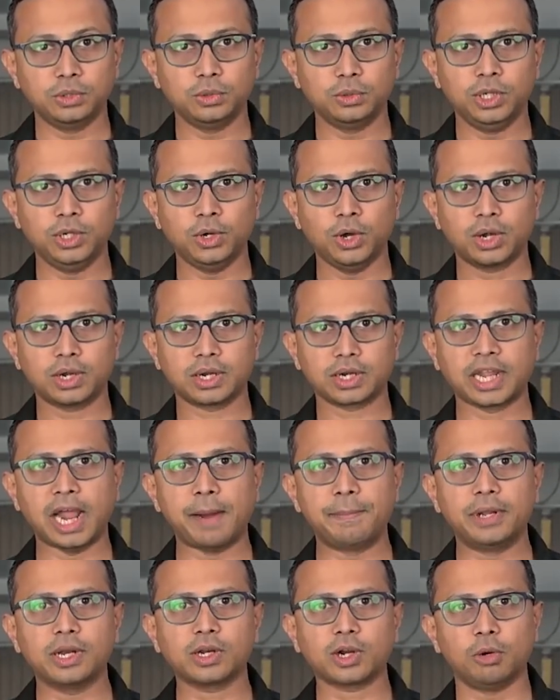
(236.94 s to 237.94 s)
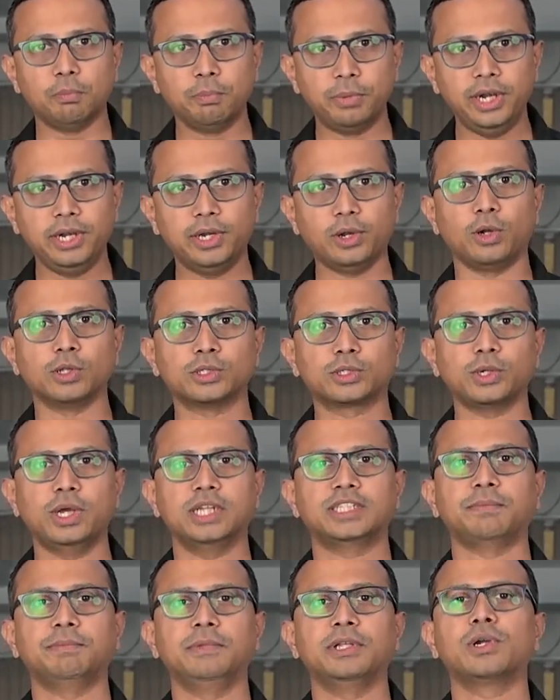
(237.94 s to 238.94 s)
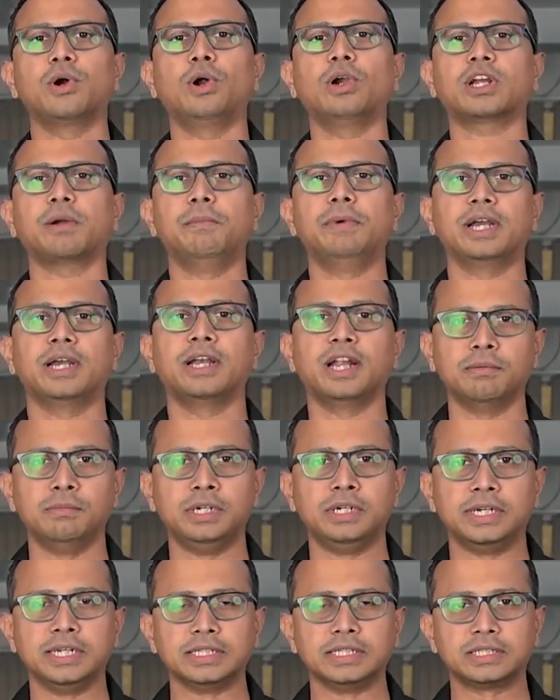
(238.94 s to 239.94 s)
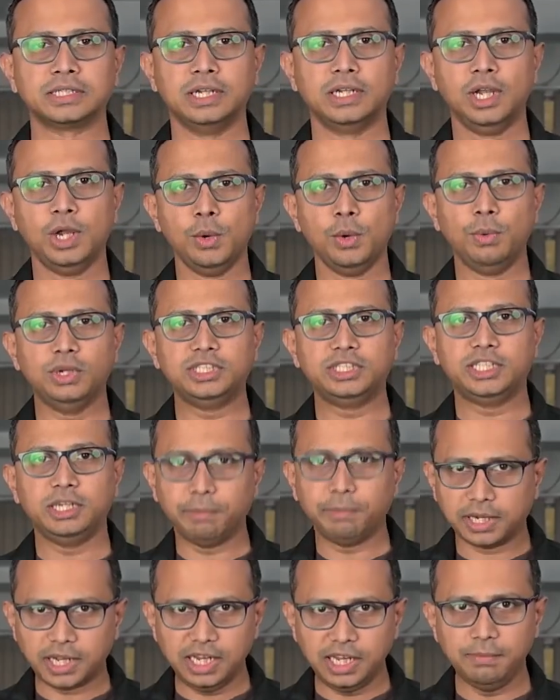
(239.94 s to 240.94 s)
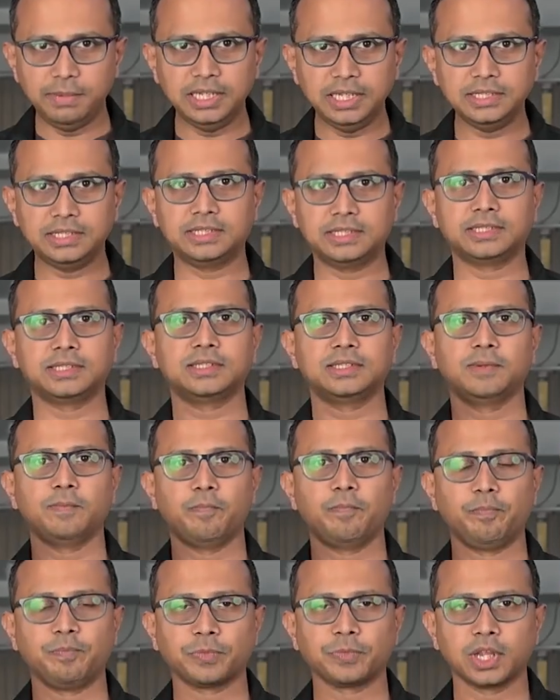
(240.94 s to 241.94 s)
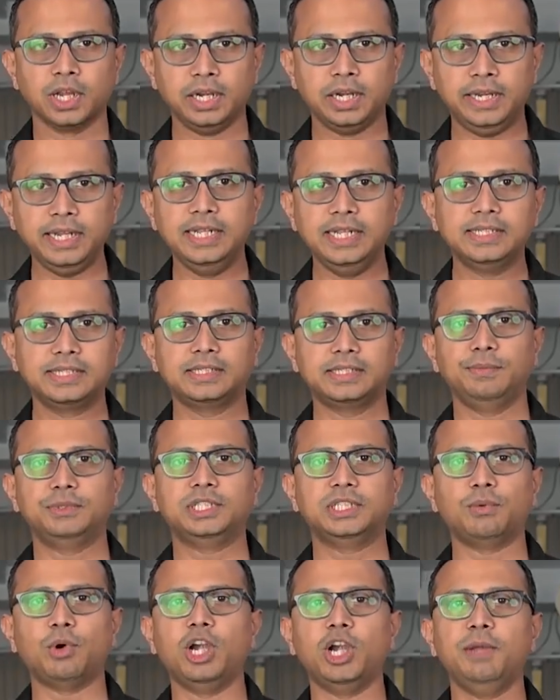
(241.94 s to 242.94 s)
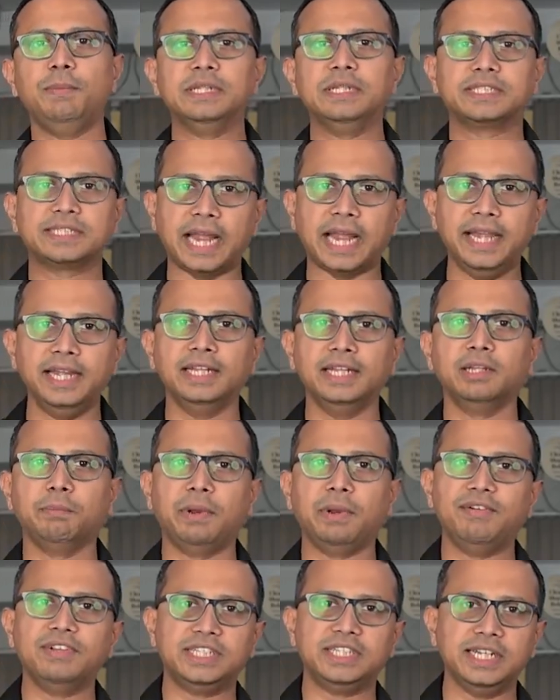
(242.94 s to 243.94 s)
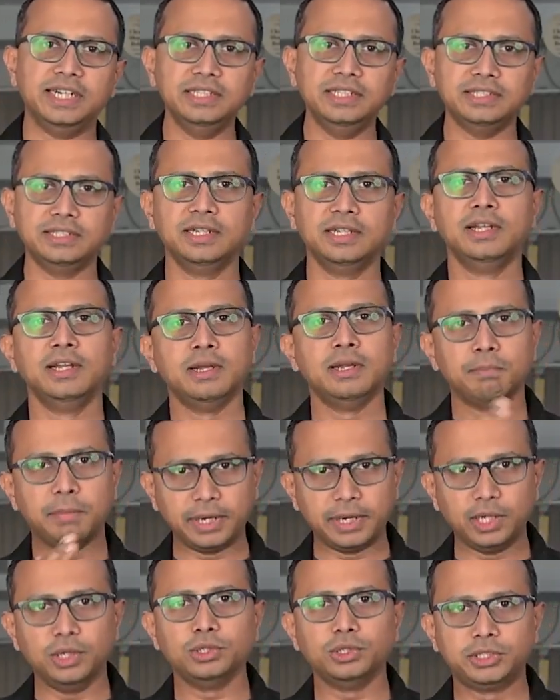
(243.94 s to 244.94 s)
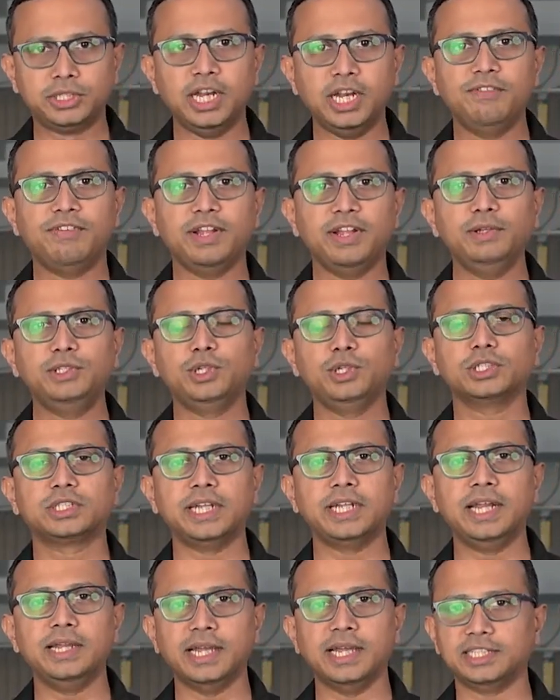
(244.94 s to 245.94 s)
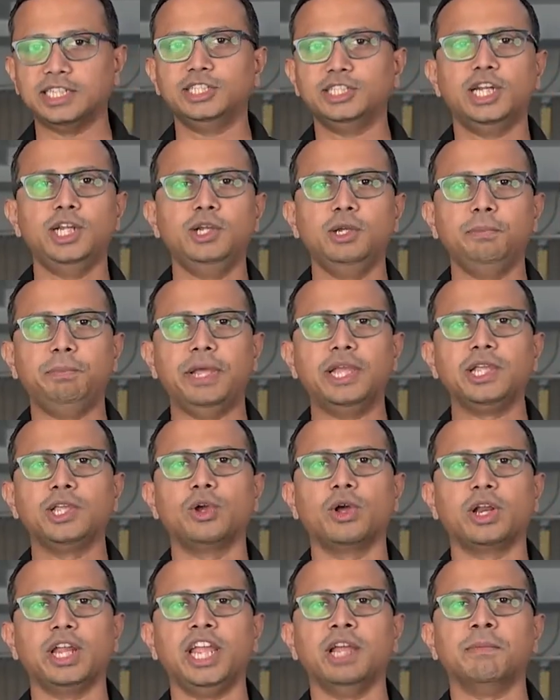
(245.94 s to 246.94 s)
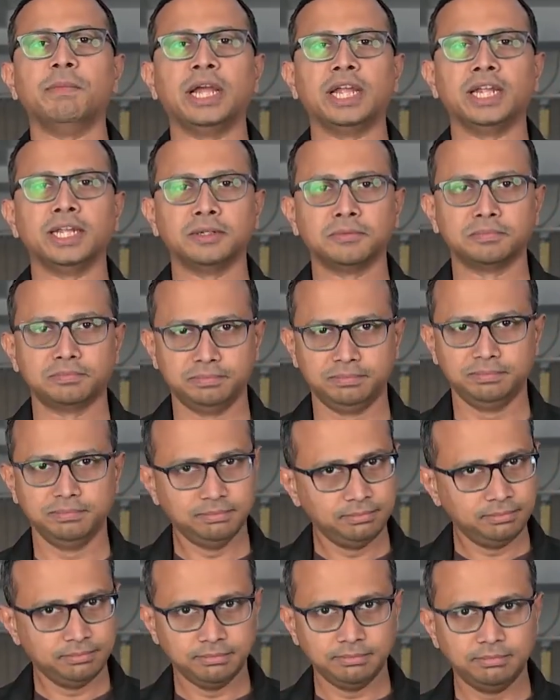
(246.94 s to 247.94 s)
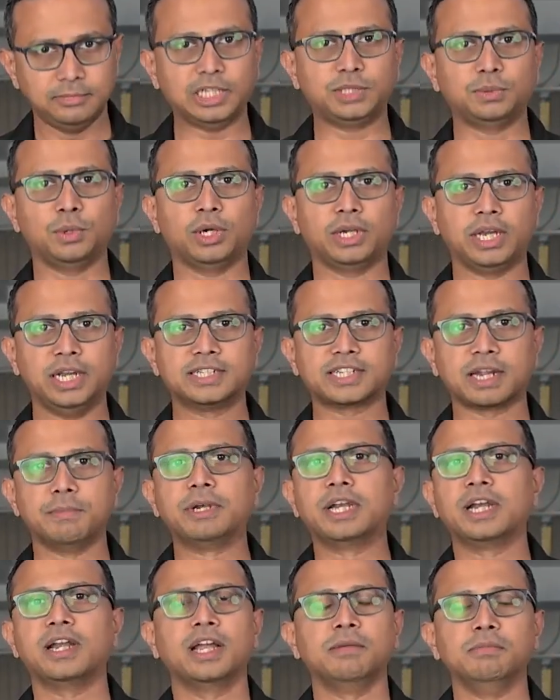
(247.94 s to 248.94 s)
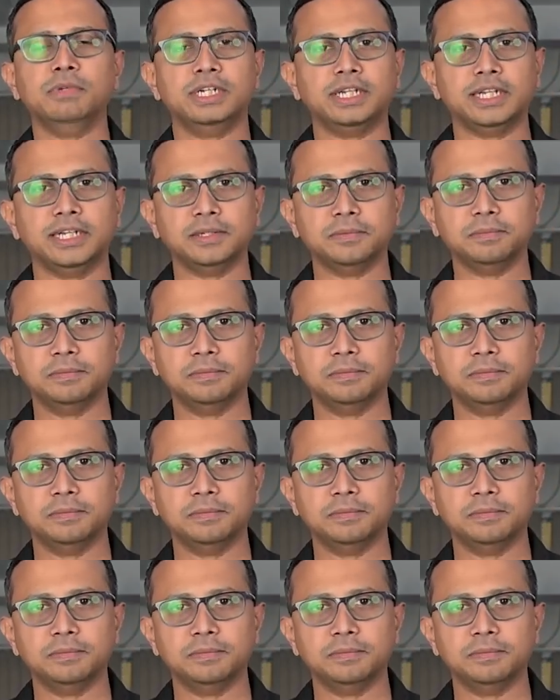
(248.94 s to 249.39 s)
your capital component also has something called committed liabilities, which typically means deals which have already been signed in the previous years, but you still, for which you're still essentially paying your EMI. That's what is committed liability.